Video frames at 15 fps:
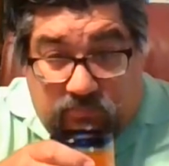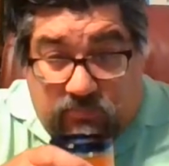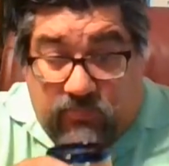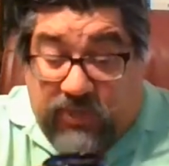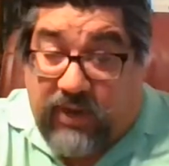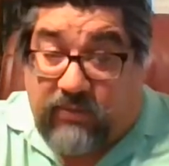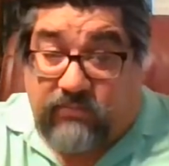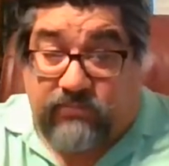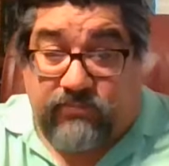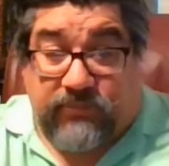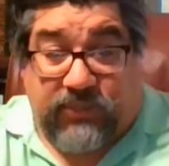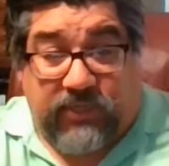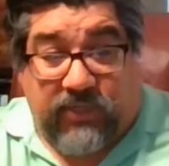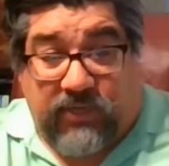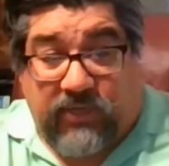yeah,
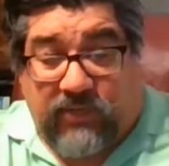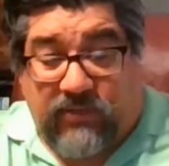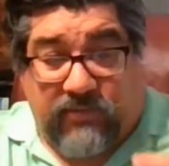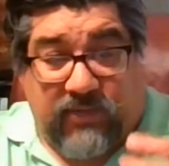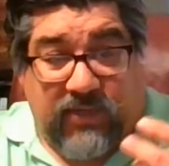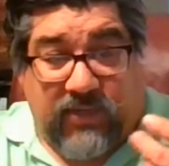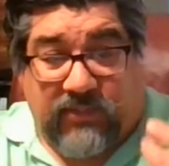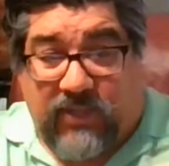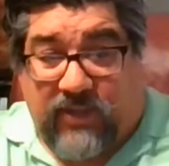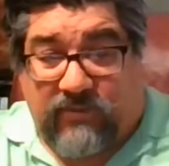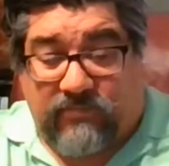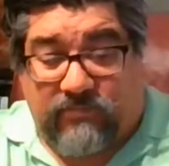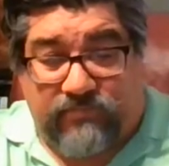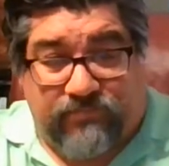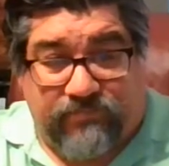you get that
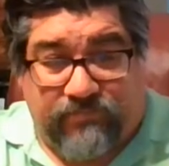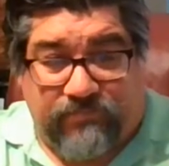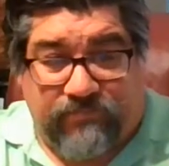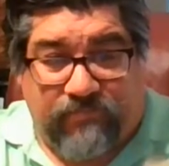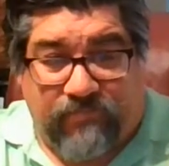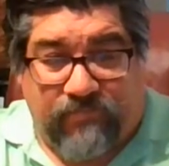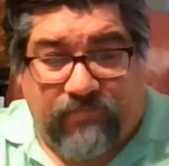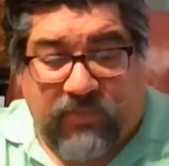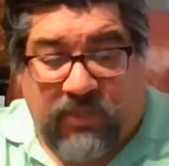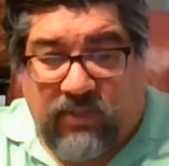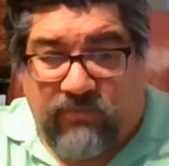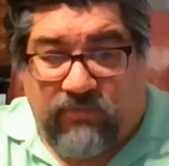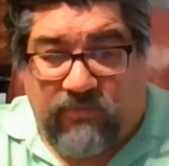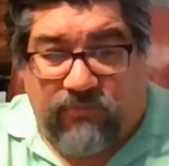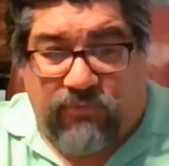
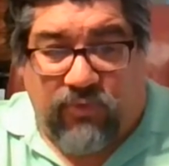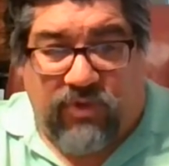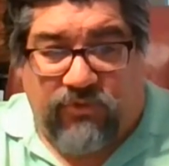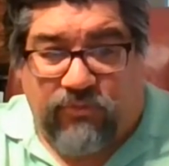fruity